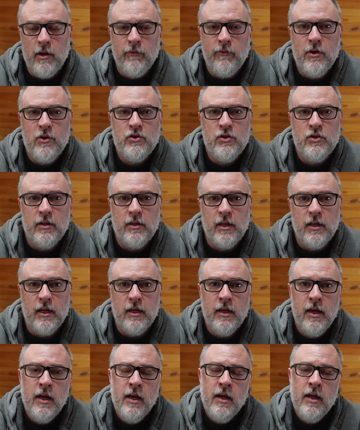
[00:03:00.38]

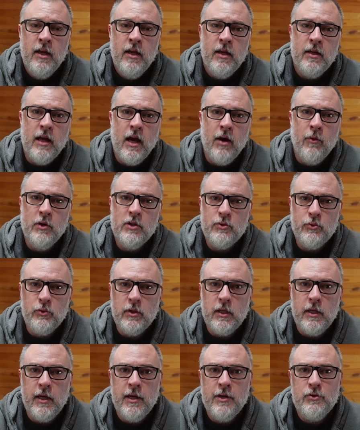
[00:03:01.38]
efficiently. Now, what's
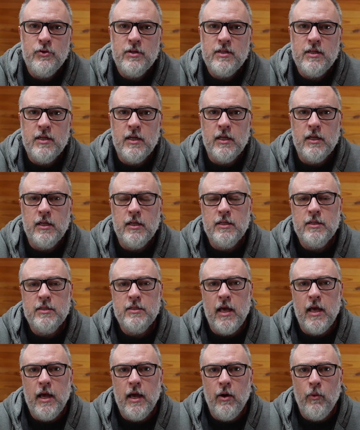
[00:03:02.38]
really interesting is
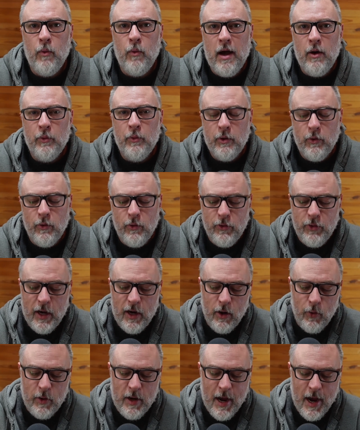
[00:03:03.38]
that while we were
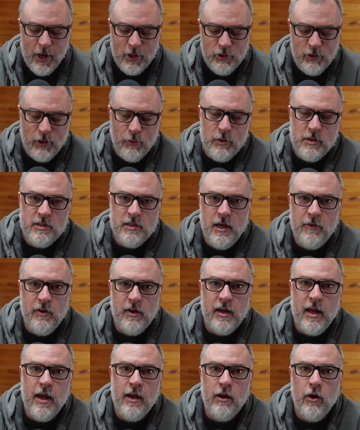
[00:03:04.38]
there, we actually received
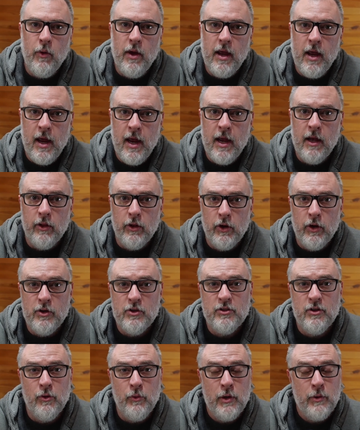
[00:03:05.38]
an NOAA
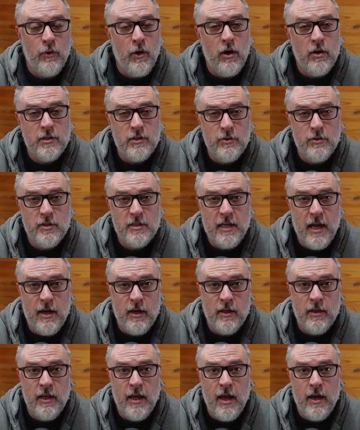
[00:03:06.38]
alert. So we were also
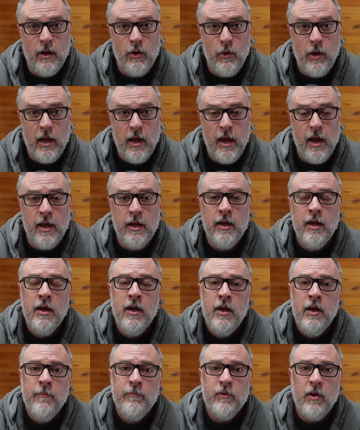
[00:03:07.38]
scanning the NOAA
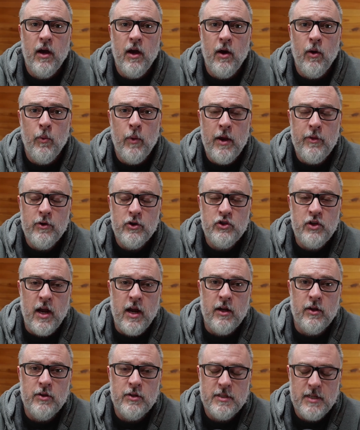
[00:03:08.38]
weather
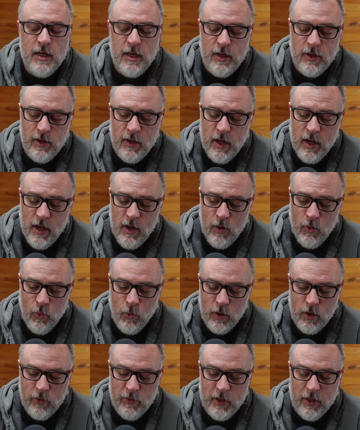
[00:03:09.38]
channels, and
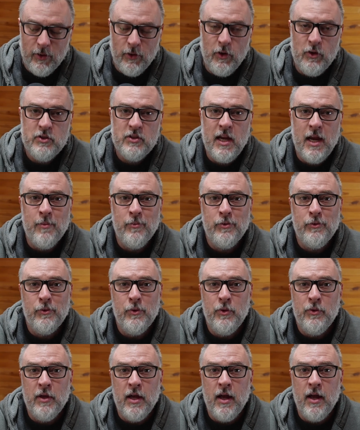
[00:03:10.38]
one of the alerts came
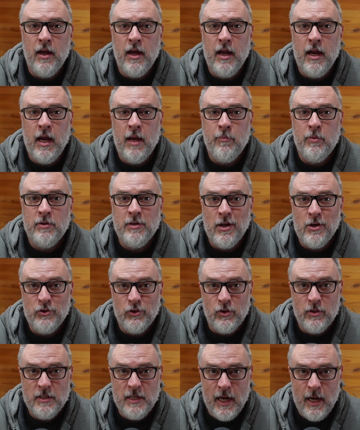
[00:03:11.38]
through that a
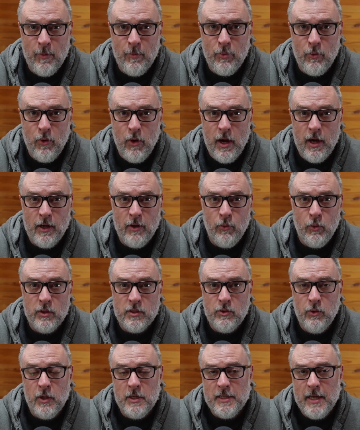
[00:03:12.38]
potential dam break
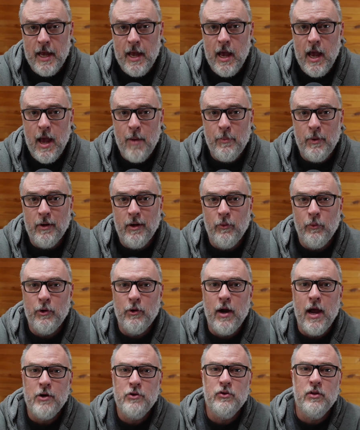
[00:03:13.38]
was going to happen, and we
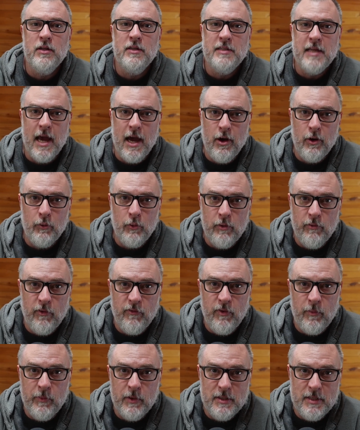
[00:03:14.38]
were actually downriver
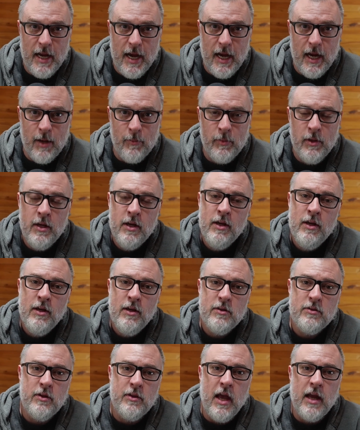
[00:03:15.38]
from the dam.
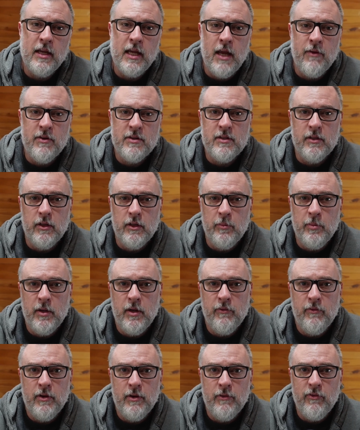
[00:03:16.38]
So that gave us a little
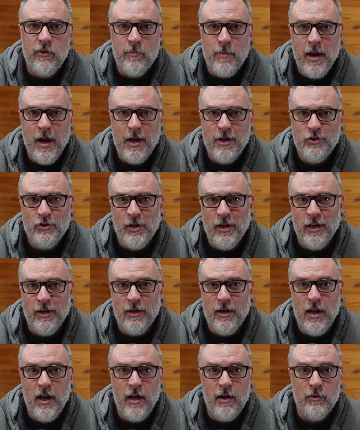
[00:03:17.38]
bit of
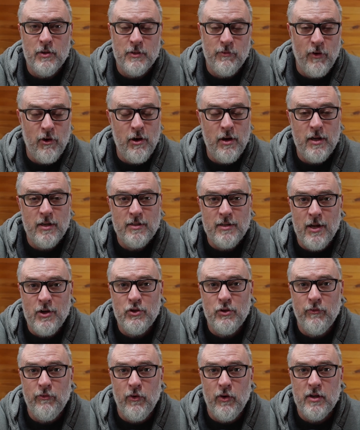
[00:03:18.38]
information, and it was very
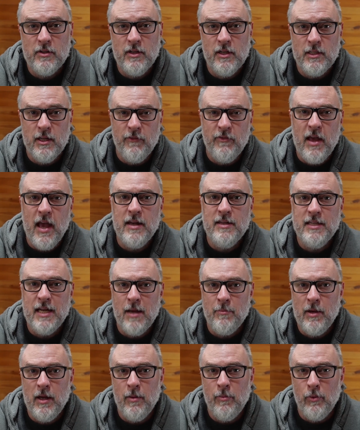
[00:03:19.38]
essential for us, because if that
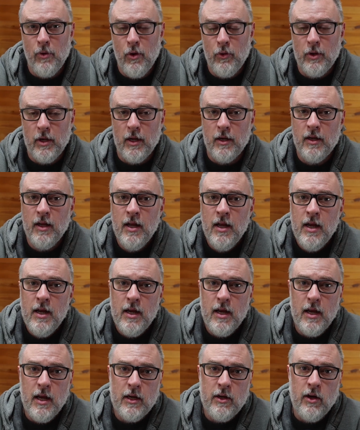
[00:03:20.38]
dam had broken,
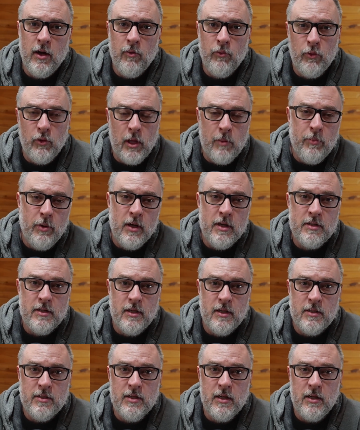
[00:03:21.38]
it could have really put us
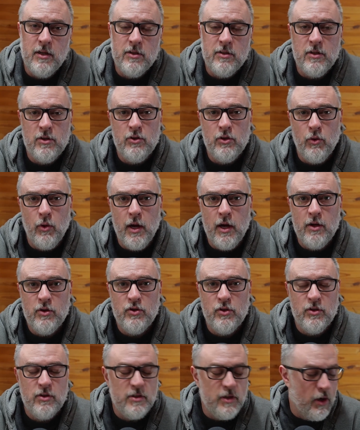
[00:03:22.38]
in a sticky
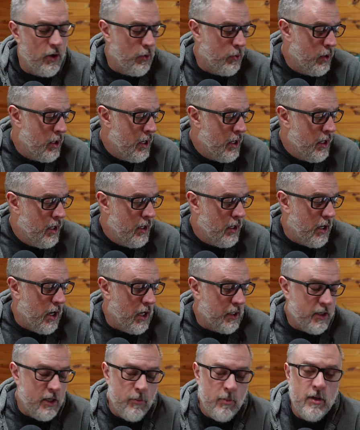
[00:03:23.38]
situation. So
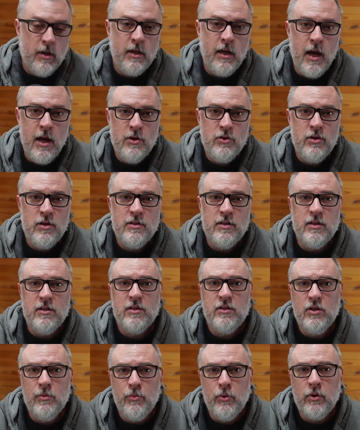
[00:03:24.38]
communications
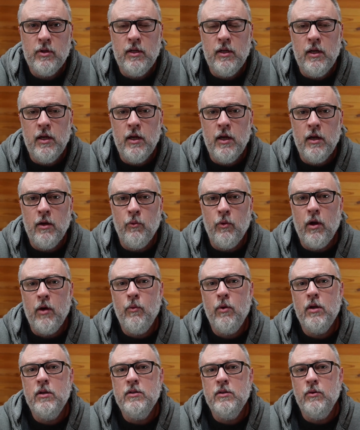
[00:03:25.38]
is super key, and what I
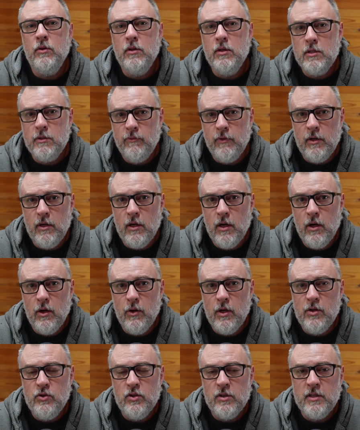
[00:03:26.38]
want to do in this
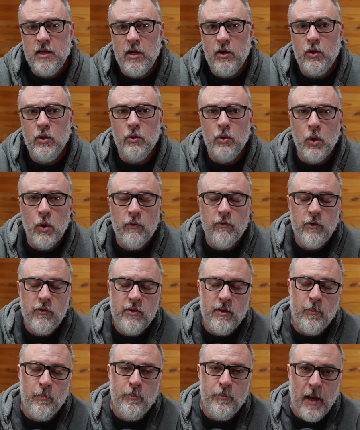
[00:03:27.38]
video is just kind of go over
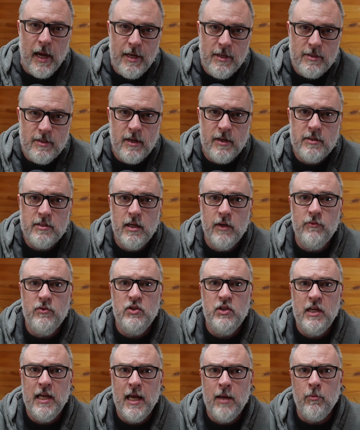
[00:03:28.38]
the basics of
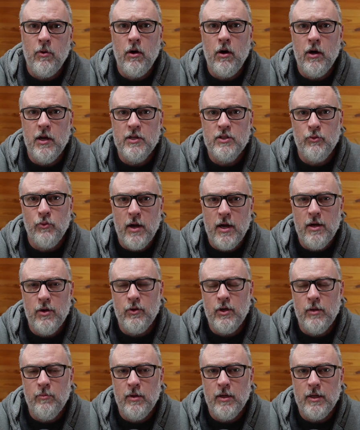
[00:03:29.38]
GMRS radio
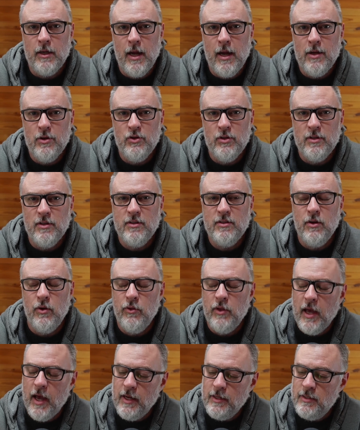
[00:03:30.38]
communications
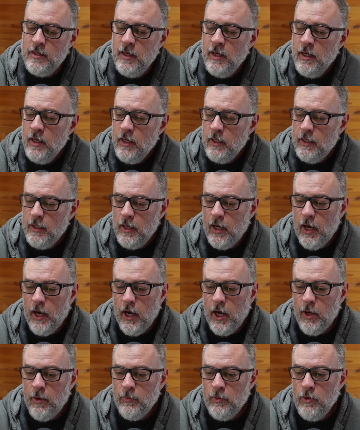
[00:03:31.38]
so that
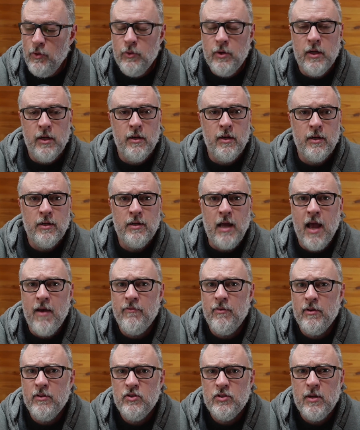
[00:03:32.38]
you can
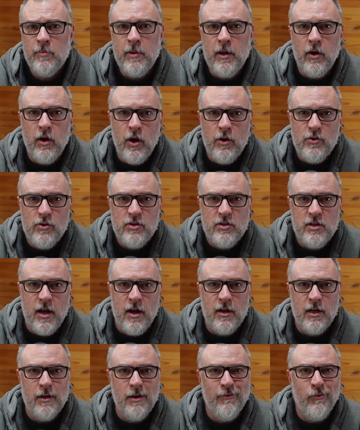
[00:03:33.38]
have just a better
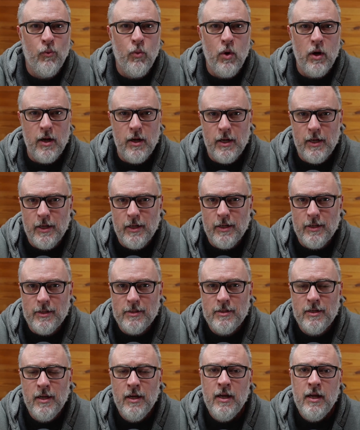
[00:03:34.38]
understanding of what it
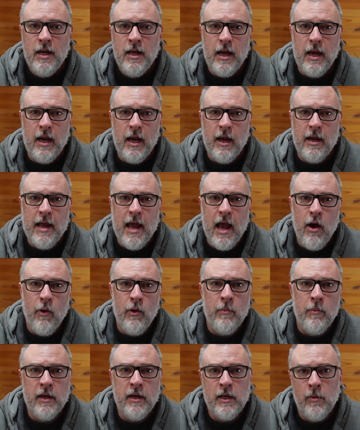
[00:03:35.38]
is and how
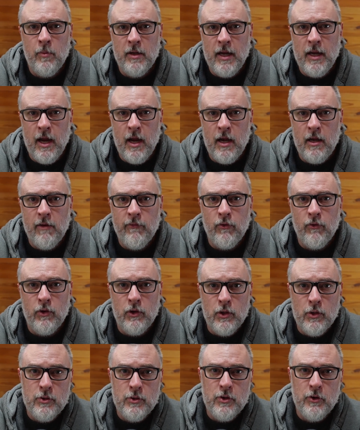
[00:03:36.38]
it might come in handy for
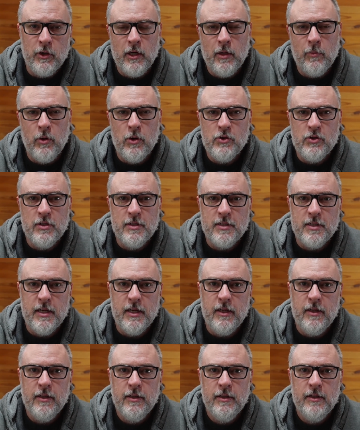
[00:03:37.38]
you during an
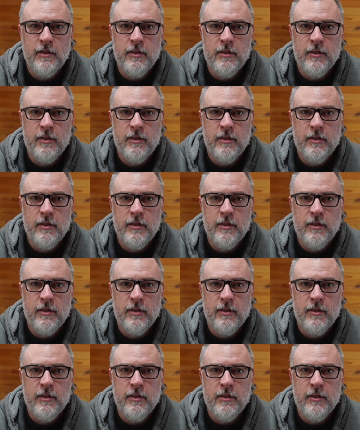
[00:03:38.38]
emergency.